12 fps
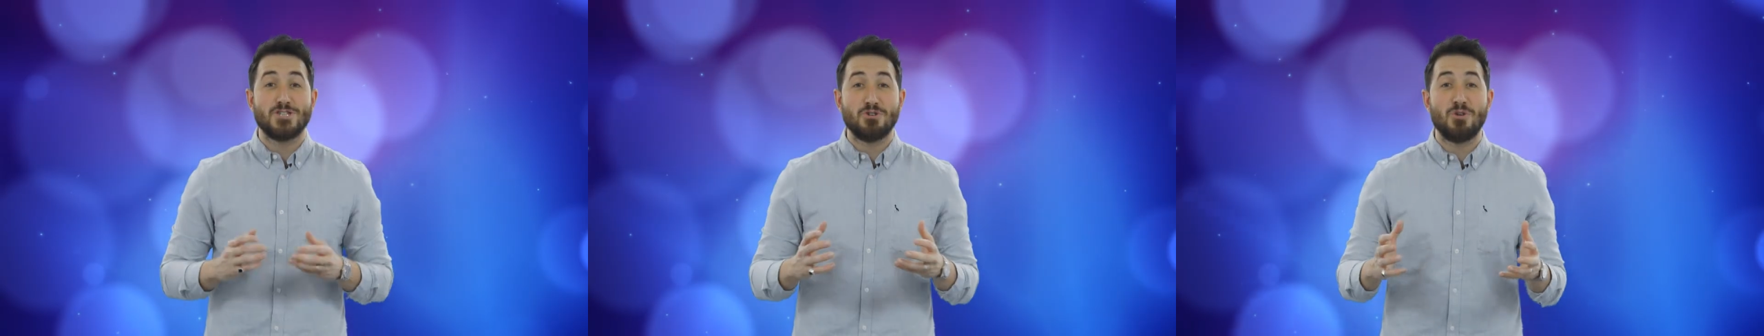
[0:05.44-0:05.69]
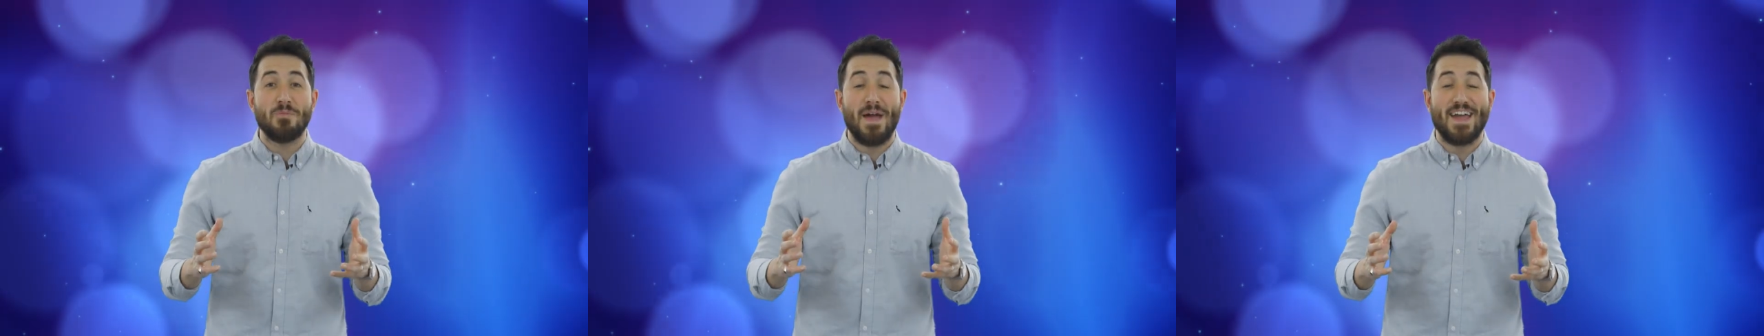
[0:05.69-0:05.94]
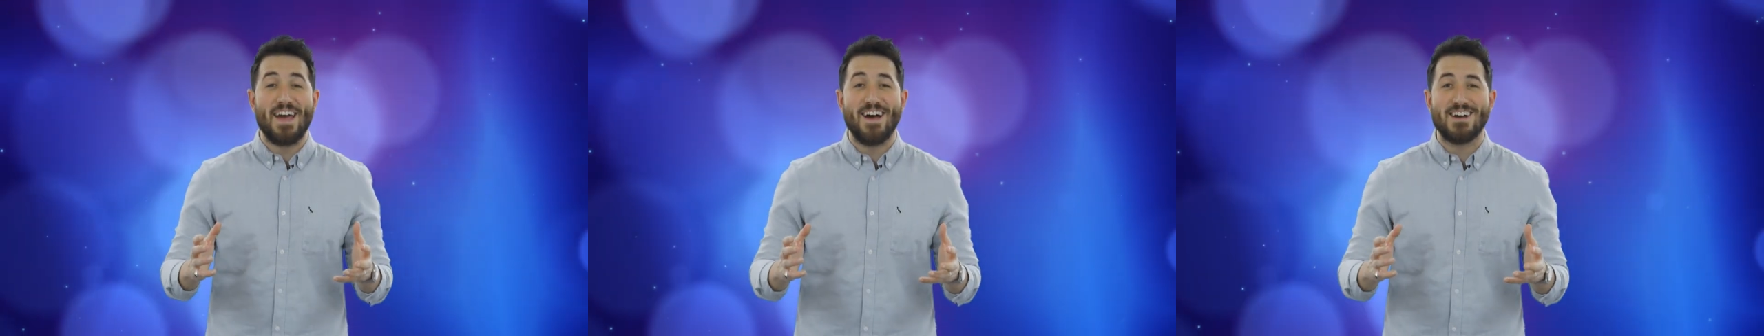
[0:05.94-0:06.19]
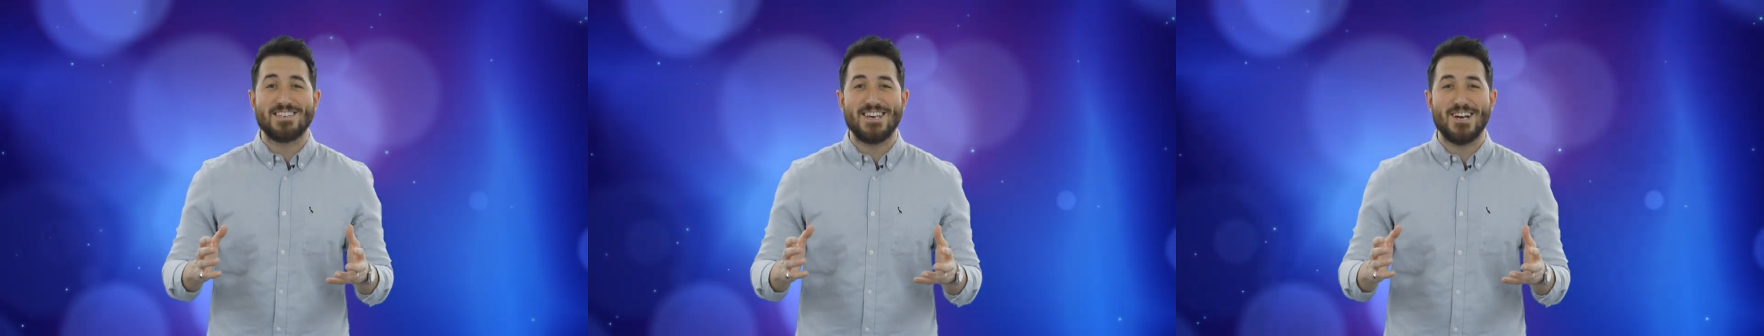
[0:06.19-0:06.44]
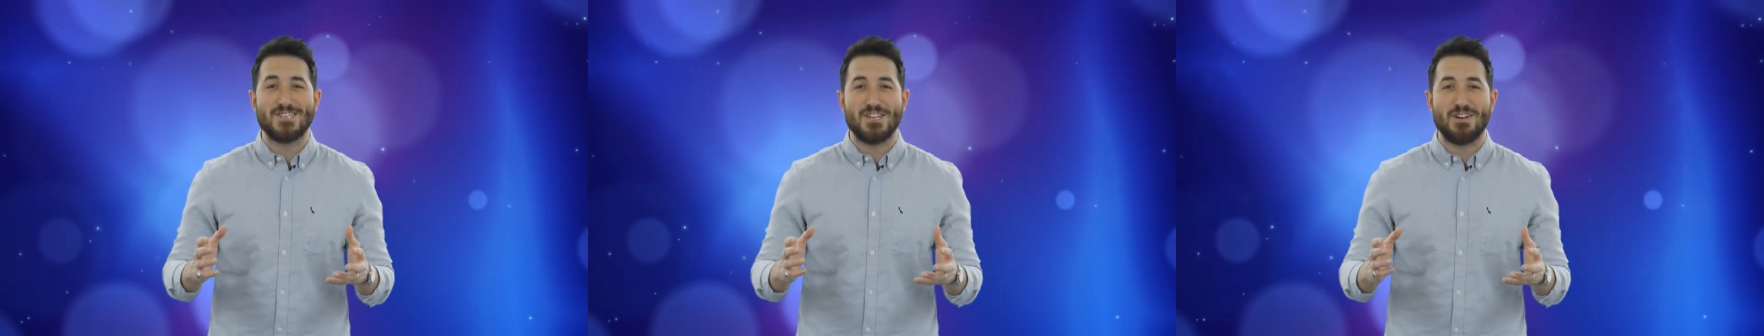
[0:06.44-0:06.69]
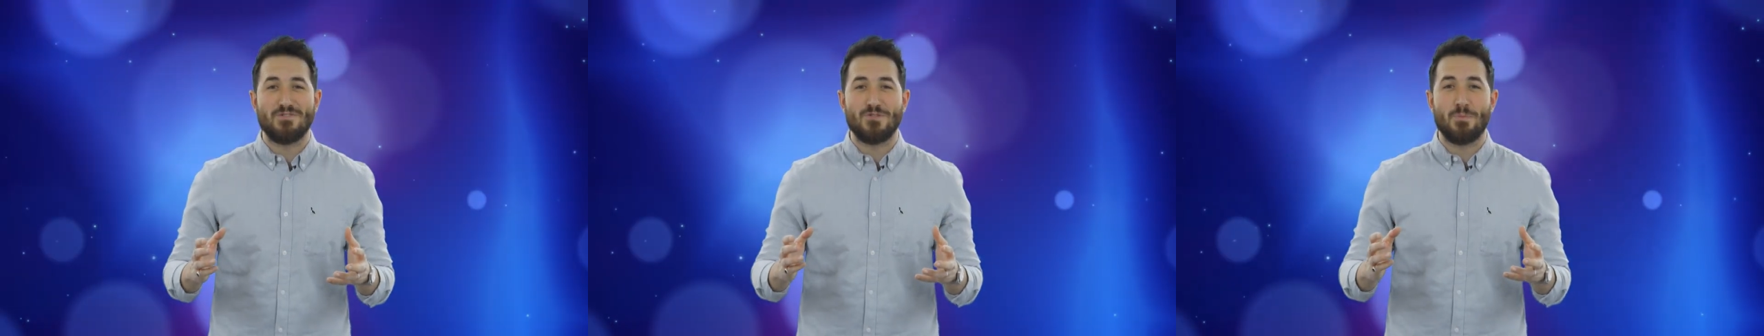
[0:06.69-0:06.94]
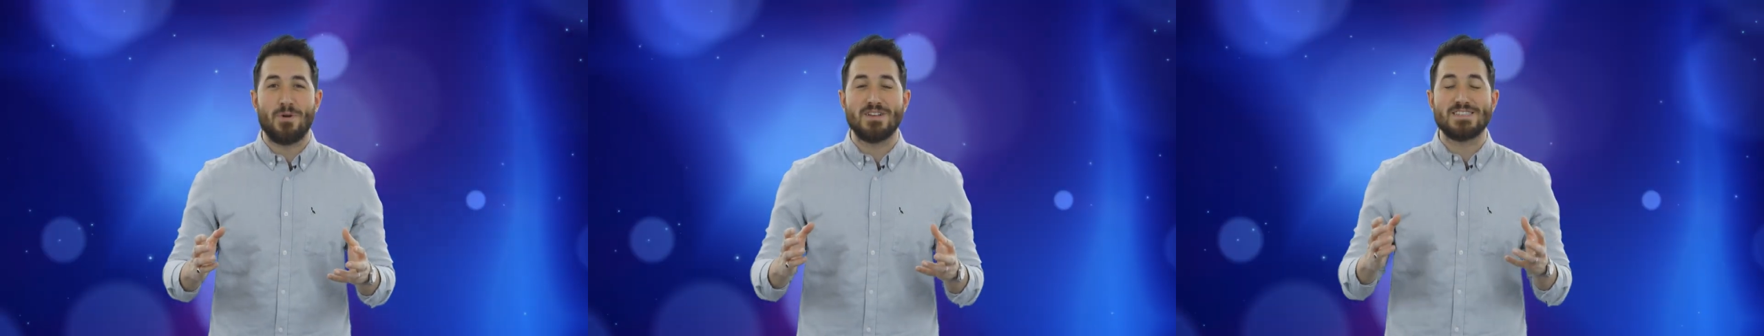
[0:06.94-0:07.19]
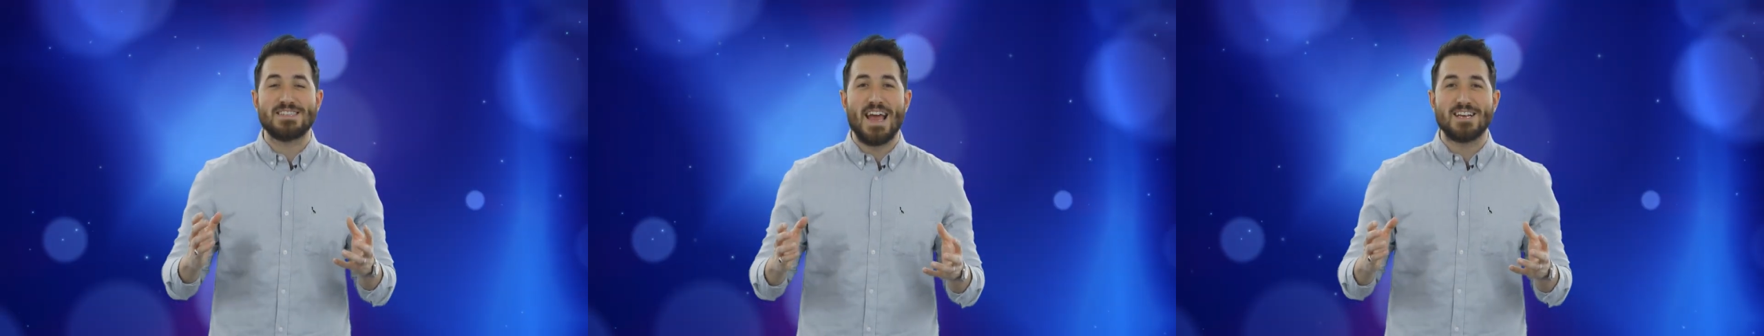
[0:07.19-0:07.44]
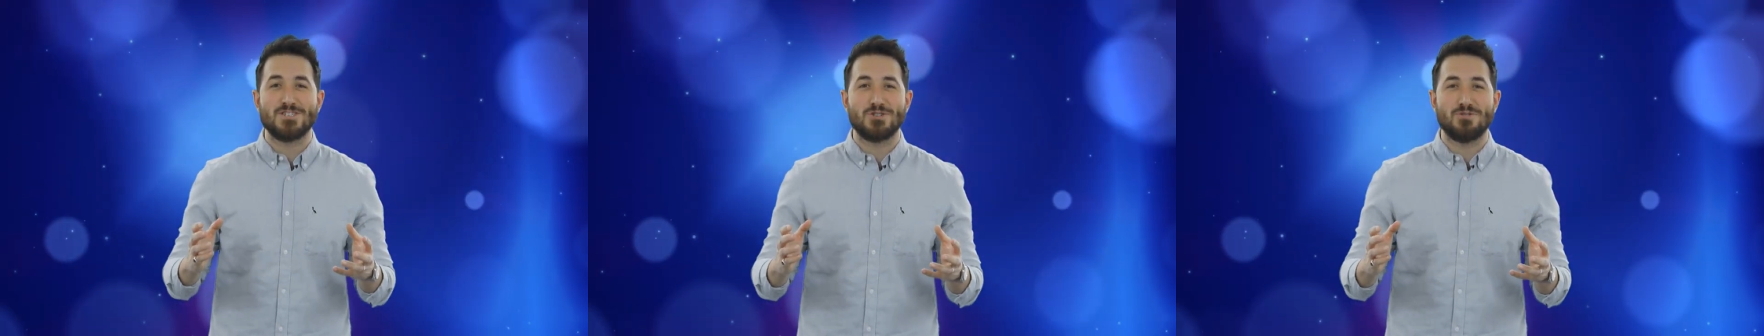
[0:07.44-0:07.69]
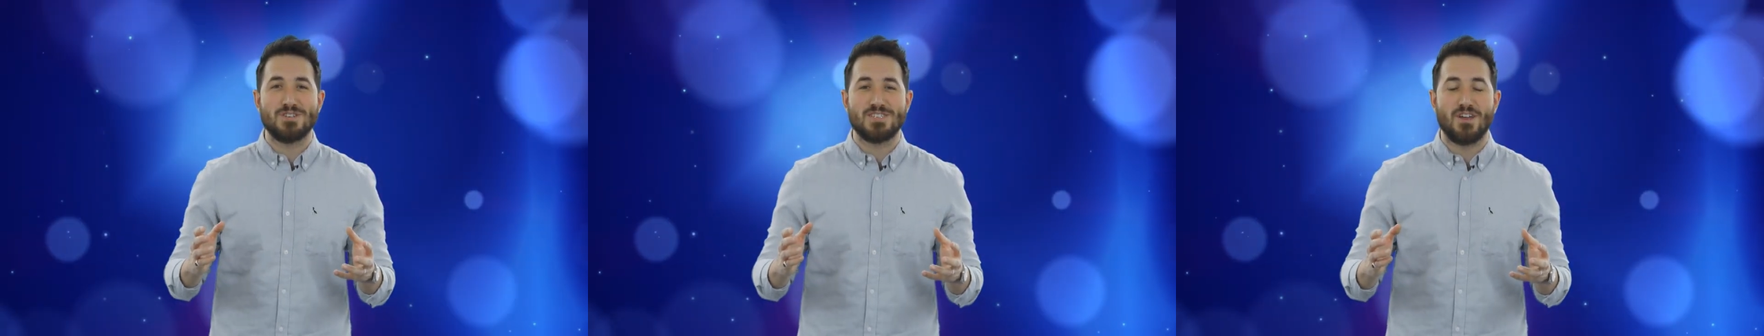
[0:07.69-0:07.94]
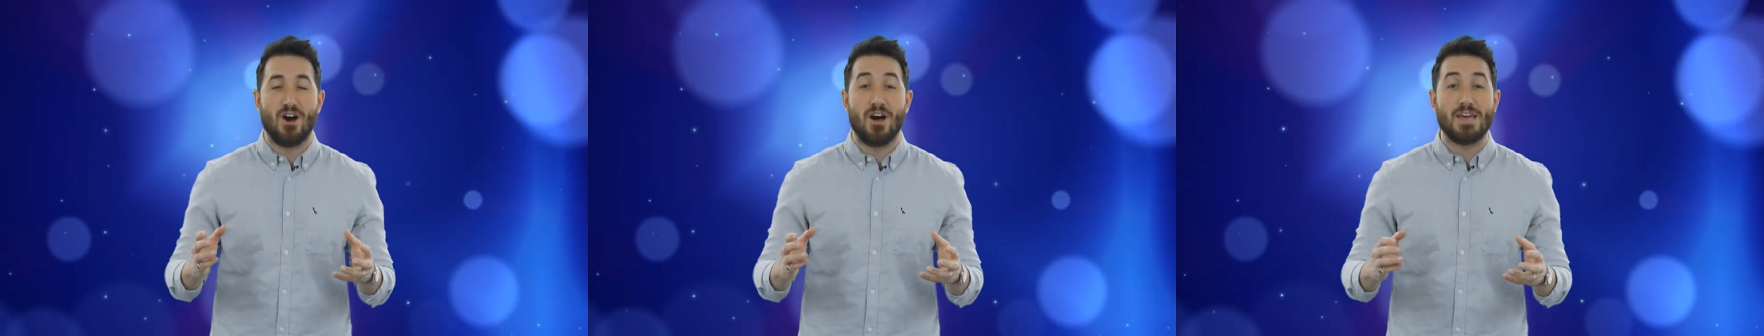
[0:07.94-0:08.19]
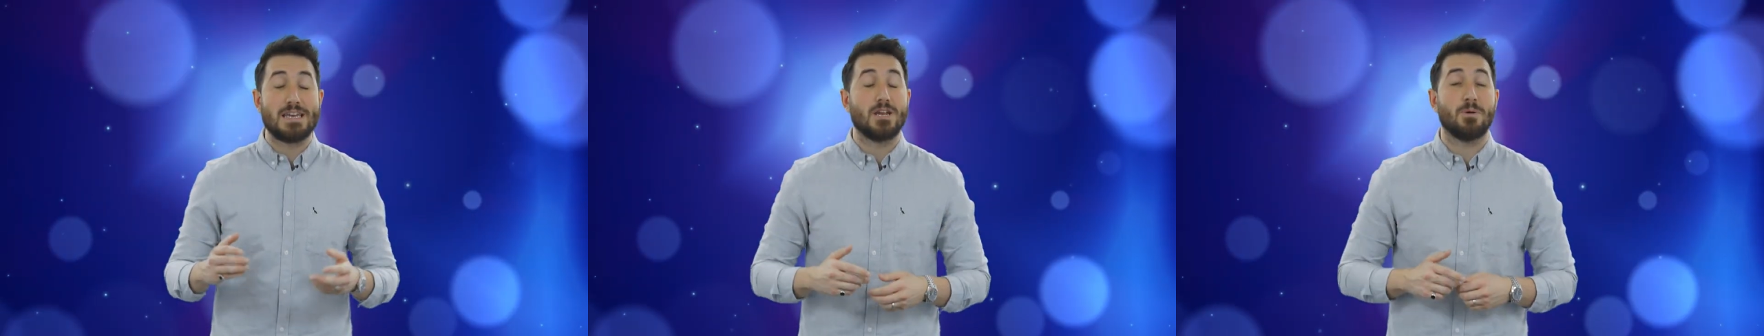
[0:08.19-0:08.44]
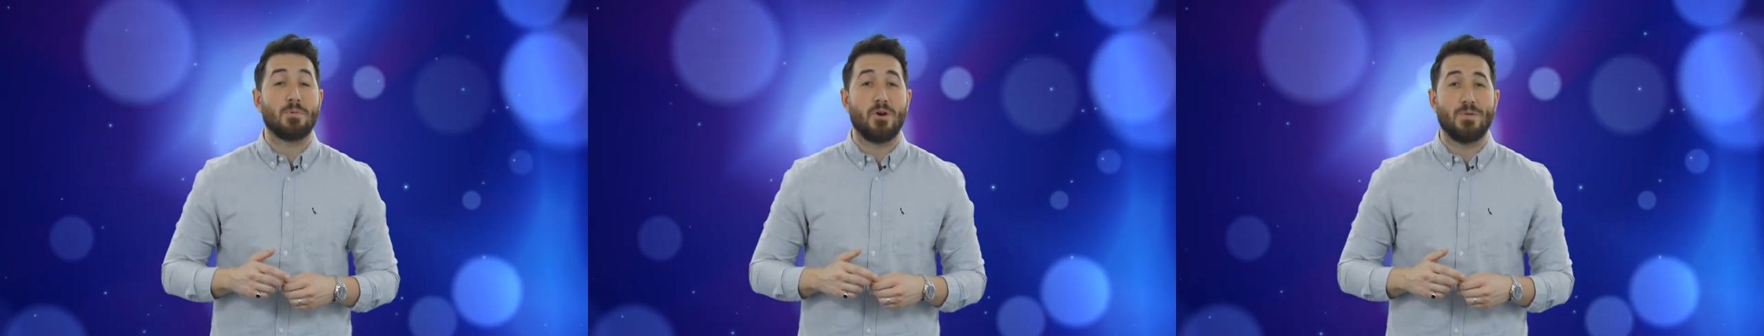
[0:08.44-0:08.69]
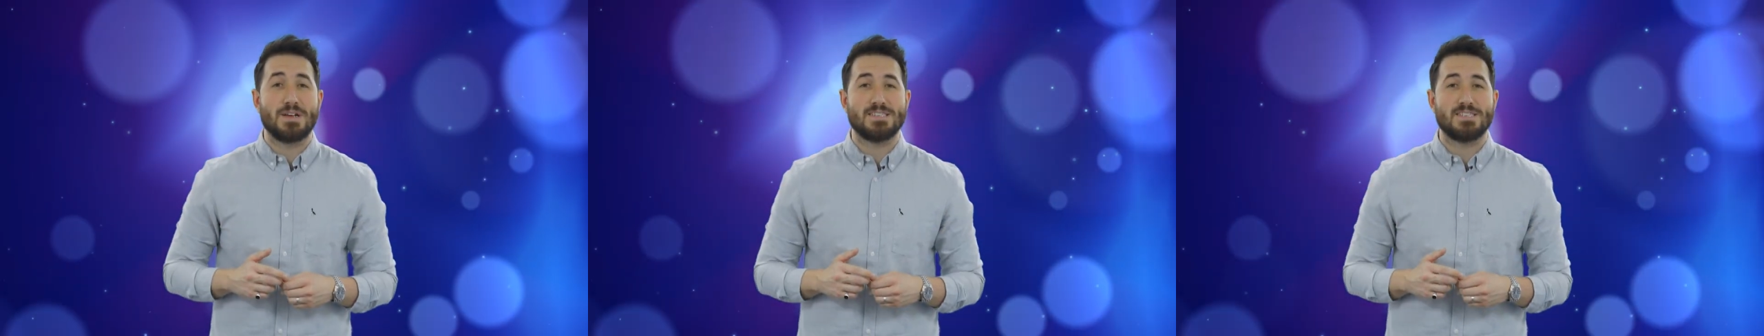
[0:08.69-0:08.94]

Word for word: Jewellery Maker are searching for Britain's next jewellery star in an upcoming